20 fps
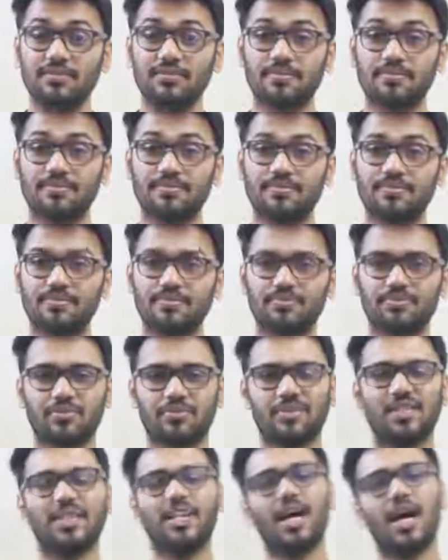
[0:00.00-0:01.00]

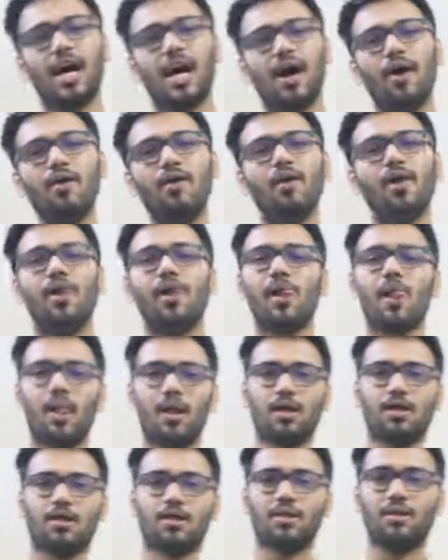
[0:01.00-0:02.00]
Now,
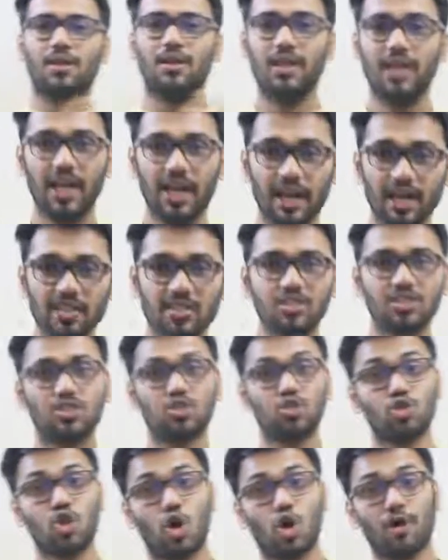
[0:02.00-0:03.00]
let's talk
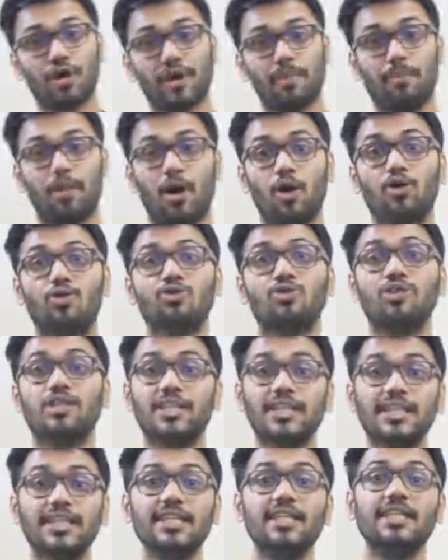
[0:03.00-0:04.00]
about the
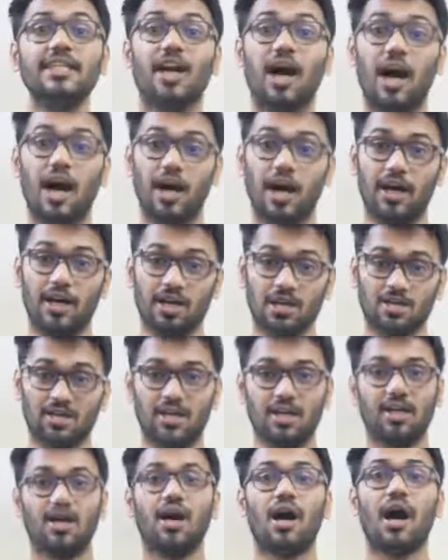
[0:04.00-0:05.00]
Earth,
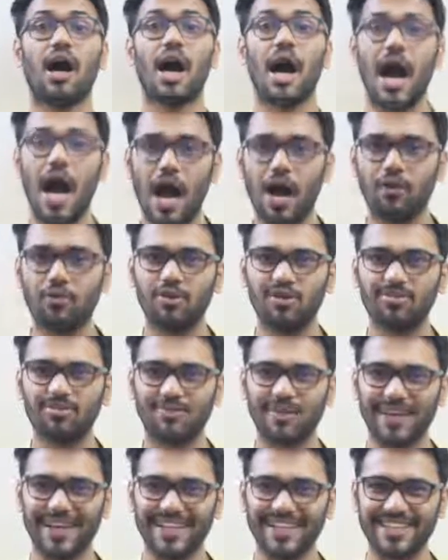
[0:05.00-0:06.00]
our planet,
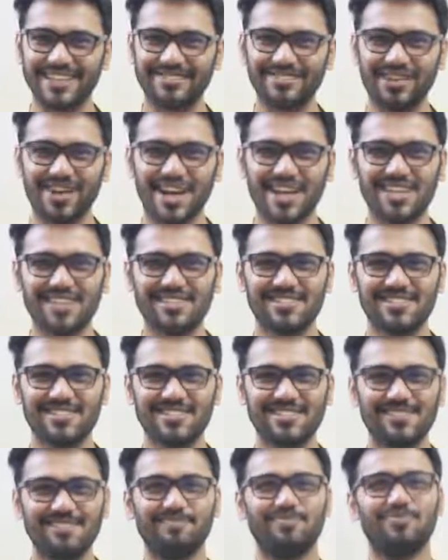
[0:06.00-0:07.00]
right?
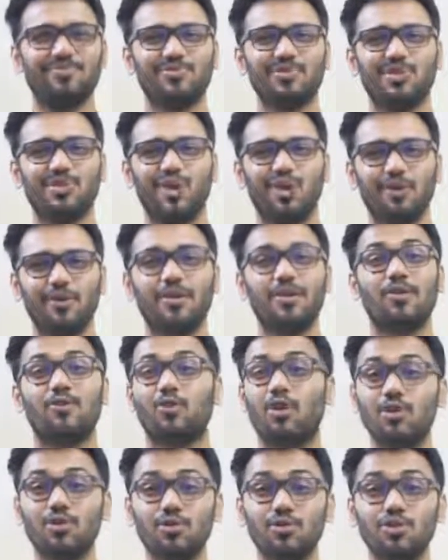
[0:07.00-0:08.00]
So, what do we
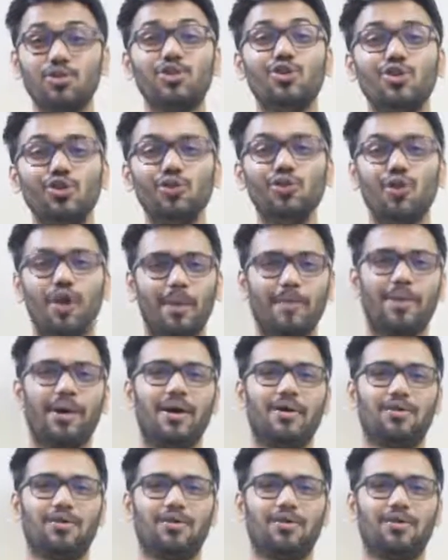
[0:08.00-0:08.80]
know about it?